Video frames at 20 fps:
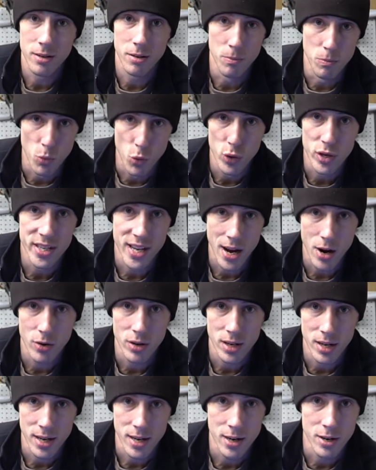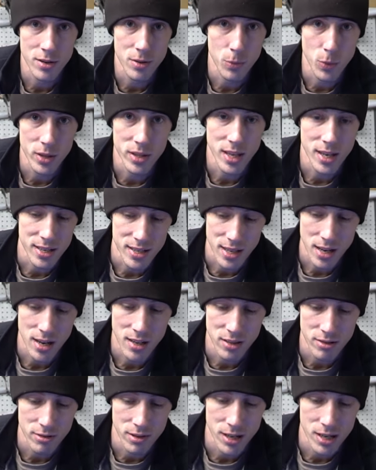more down in here than what they say
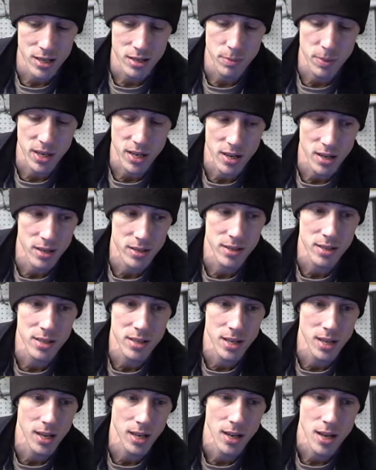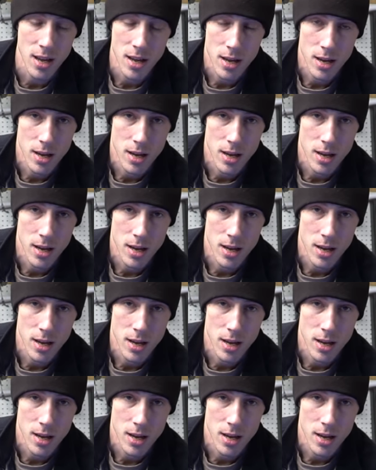there is because this thing